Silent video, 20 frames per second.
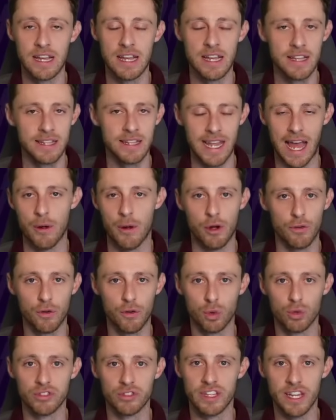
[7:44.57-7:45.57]
Now, of
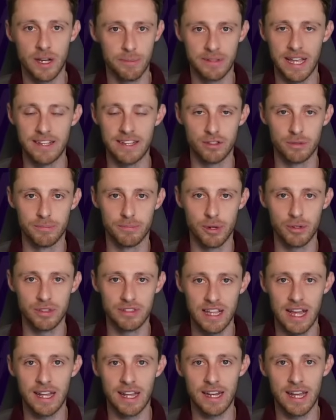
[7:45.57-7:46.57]
course, the updates on Mo
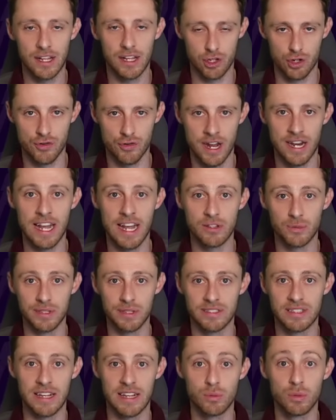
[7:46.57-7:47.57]
Salah and Trent, as we
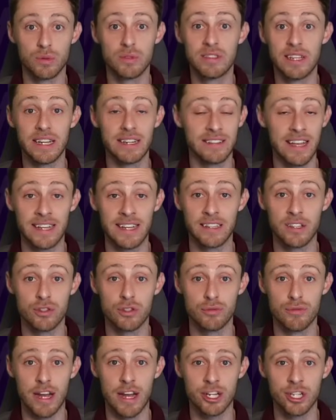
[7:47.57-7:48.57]
said, will dictate the
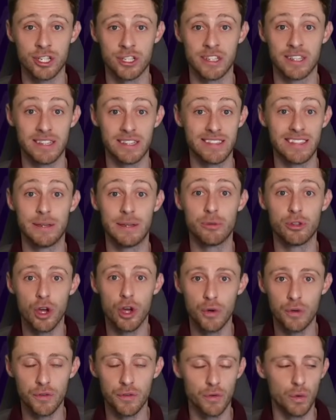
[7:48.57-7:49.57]
direction that the team goes
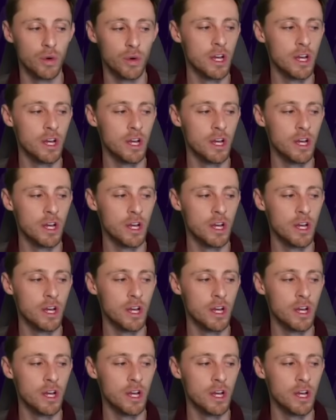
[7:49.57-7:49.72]
for.